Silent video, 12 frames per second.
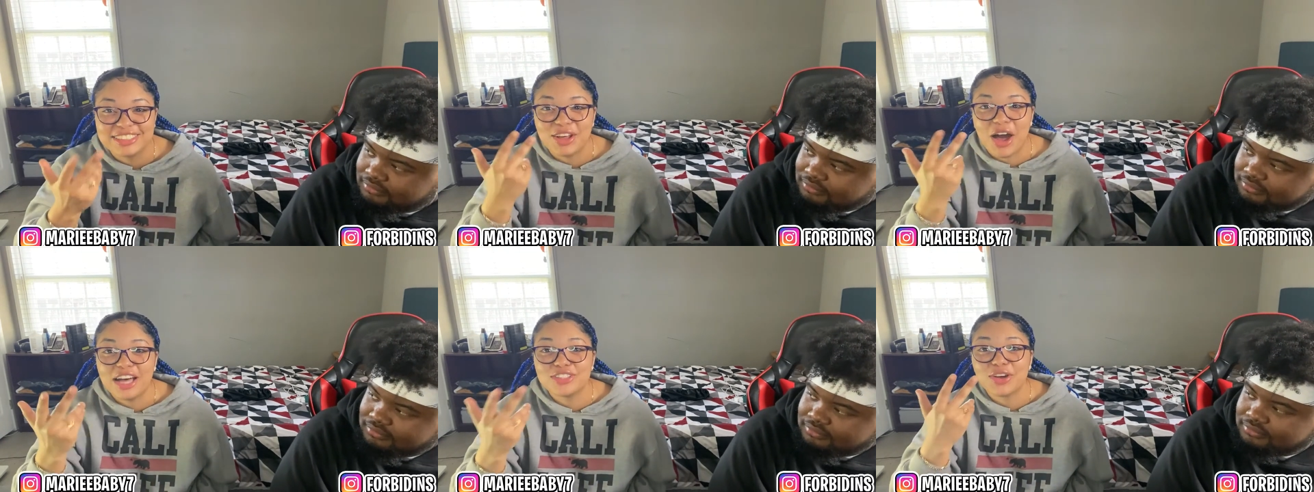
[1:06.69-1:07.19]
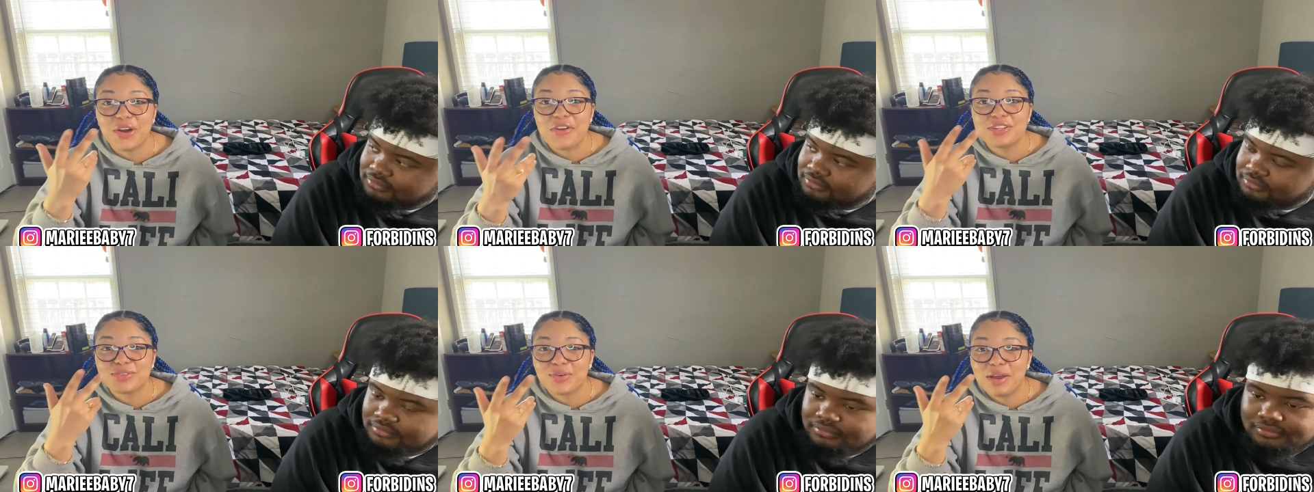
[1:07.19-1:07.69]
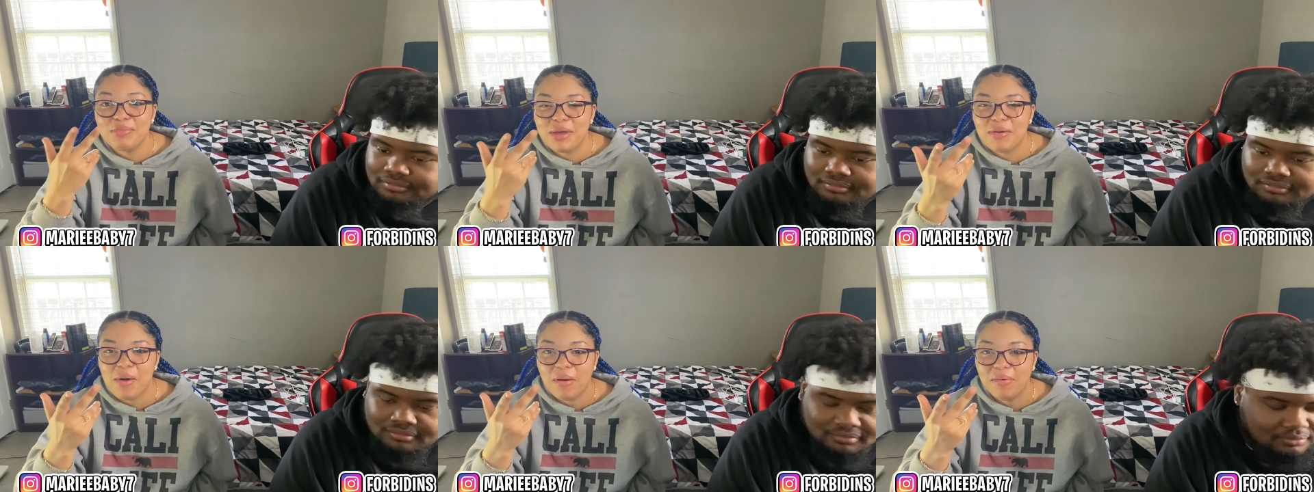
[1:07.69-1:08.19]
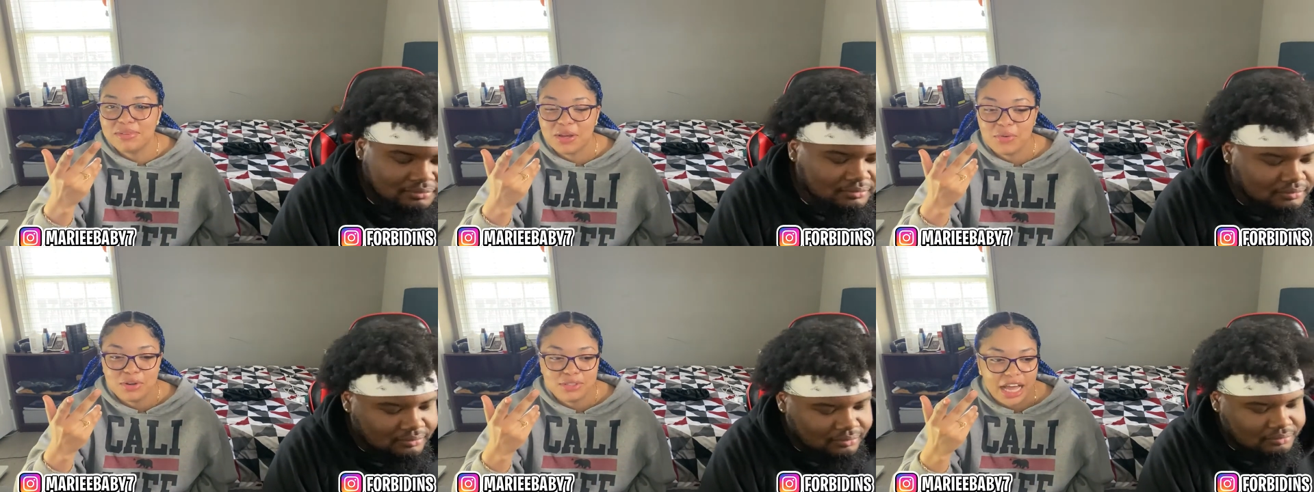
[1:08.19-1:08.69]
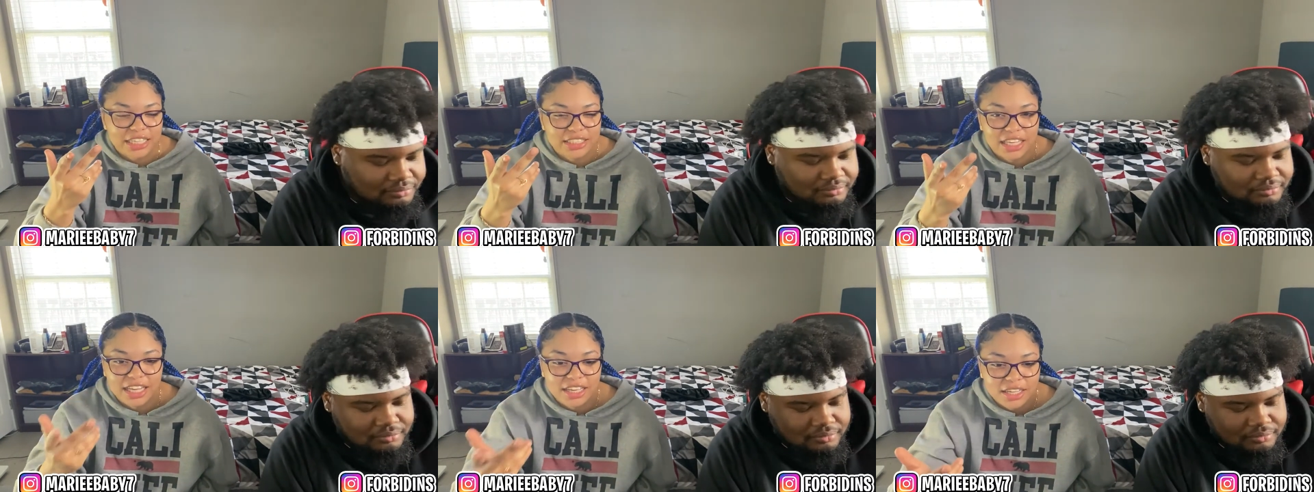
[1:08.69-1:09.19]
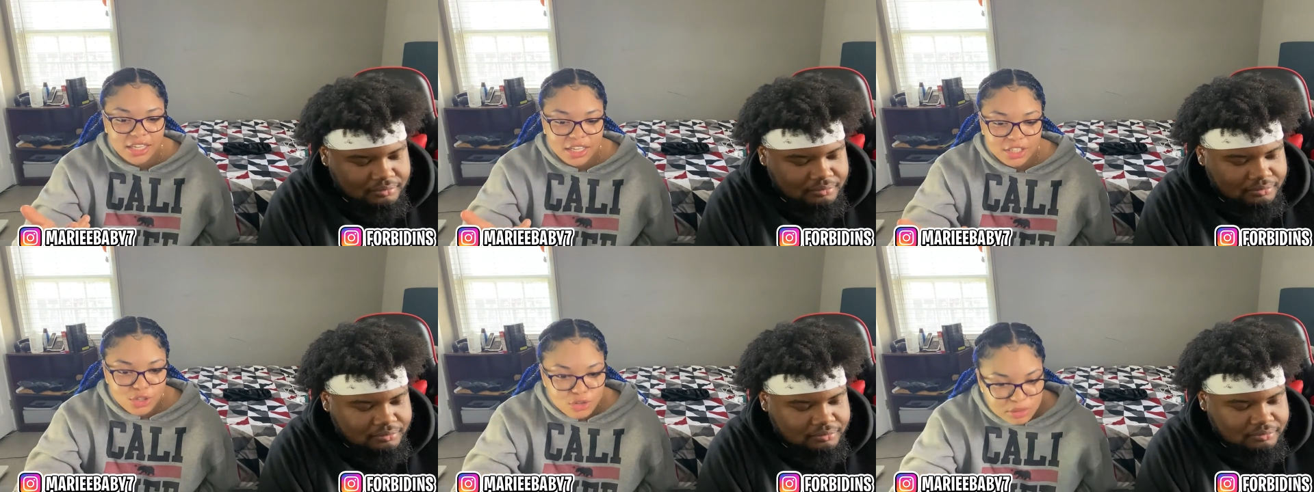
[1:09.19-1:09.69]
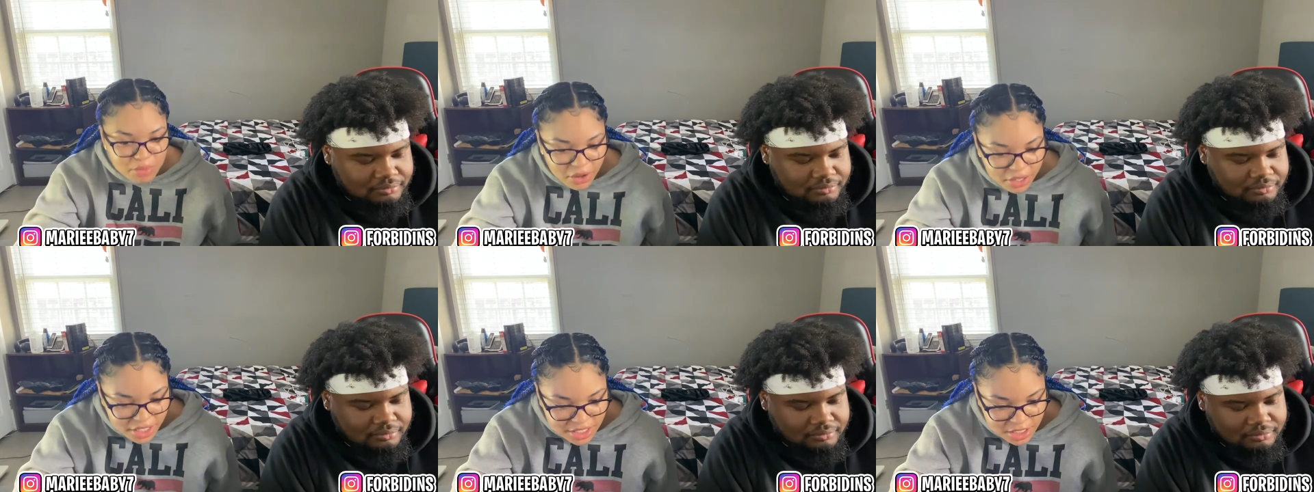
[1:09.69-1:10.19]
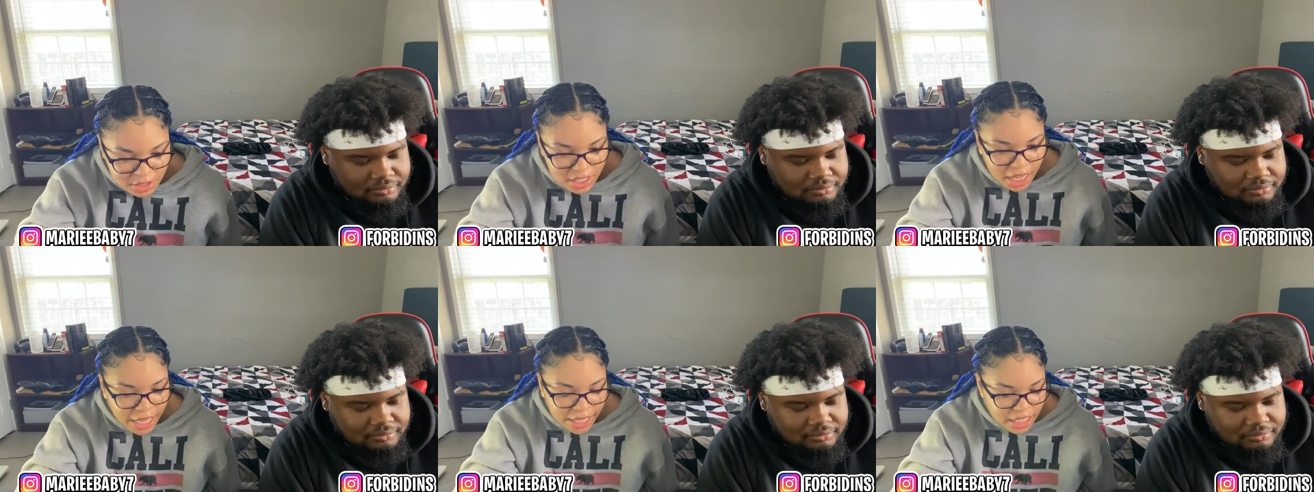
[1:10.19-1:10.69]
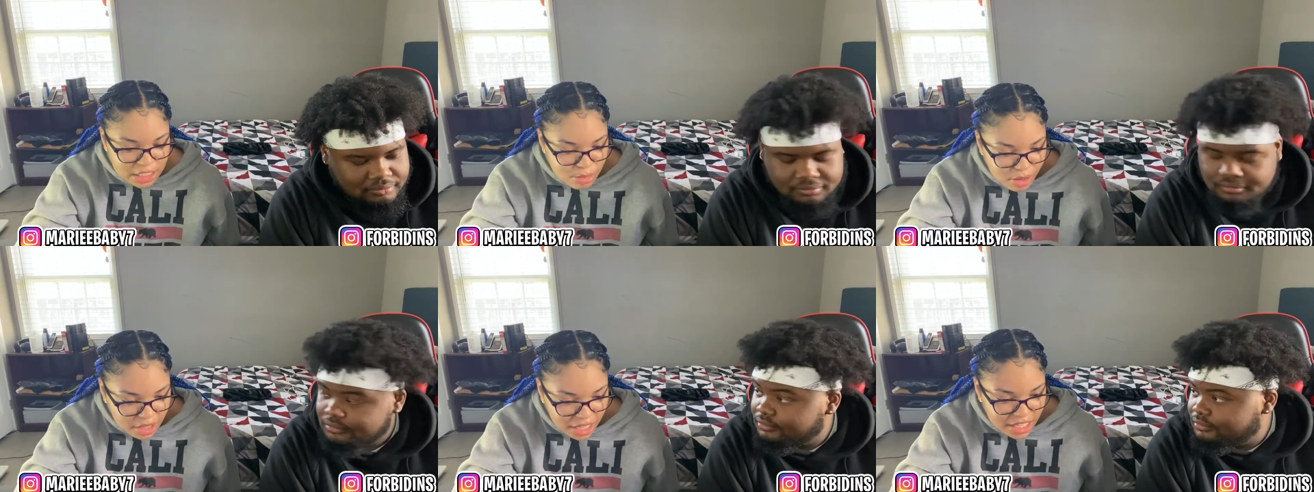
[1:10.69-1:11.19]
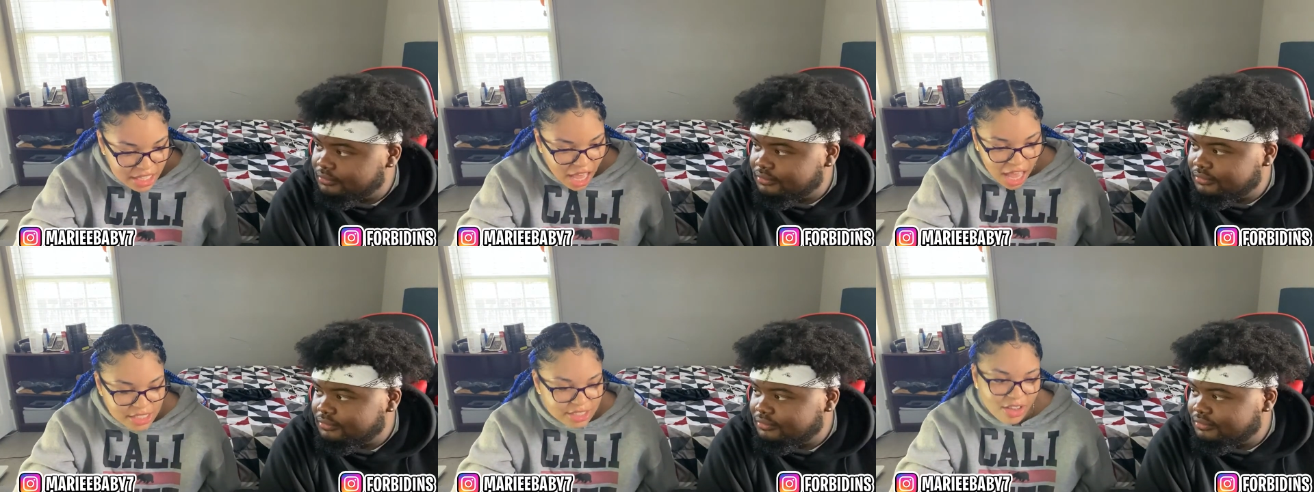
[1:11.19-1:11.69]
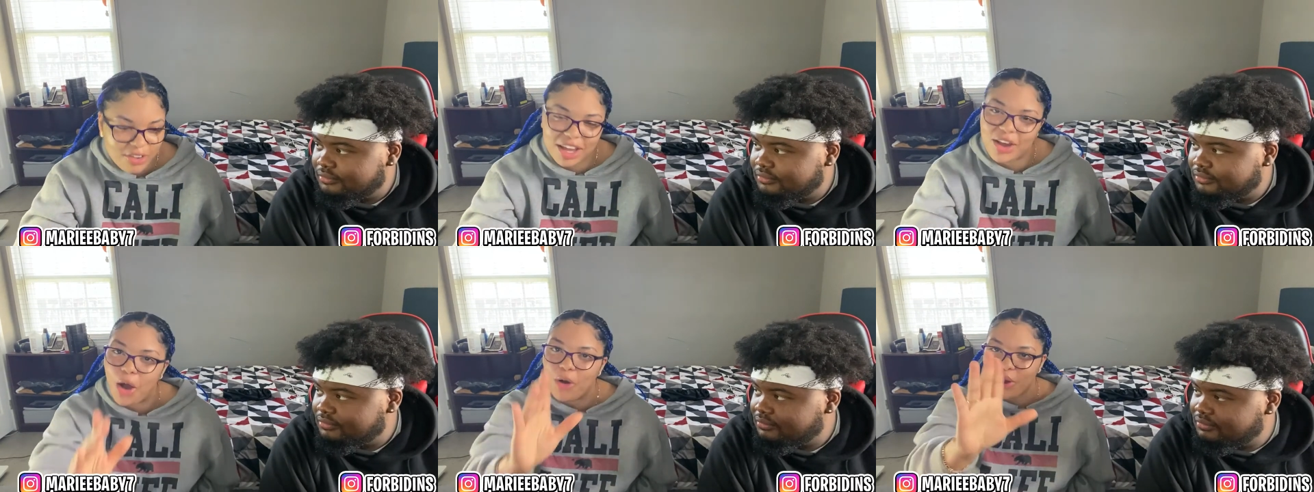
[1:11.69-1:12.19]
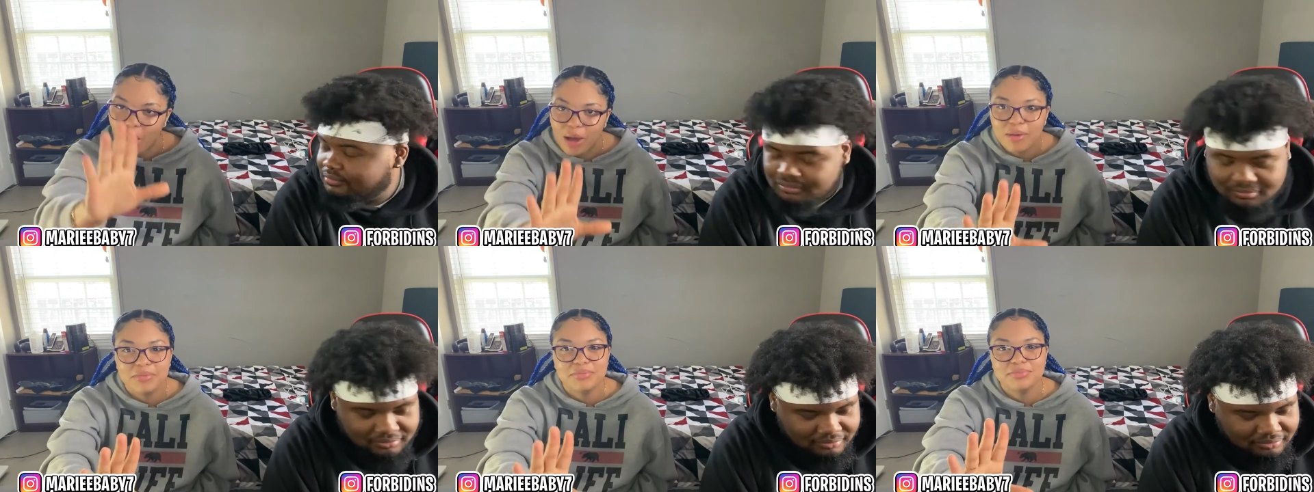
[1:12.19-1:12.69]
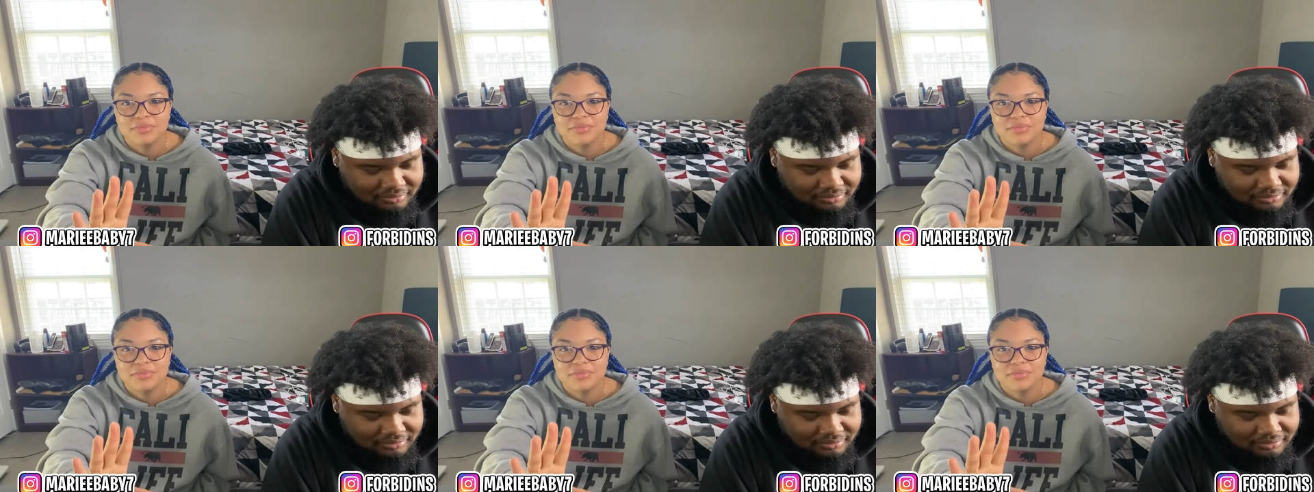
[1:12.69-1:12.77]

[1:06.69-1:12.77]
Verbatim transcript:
Speaker 1: So I started screaming, mom, like, what do you, I said, you smell this? She's like, I can't smell that. I said, okay, hold up.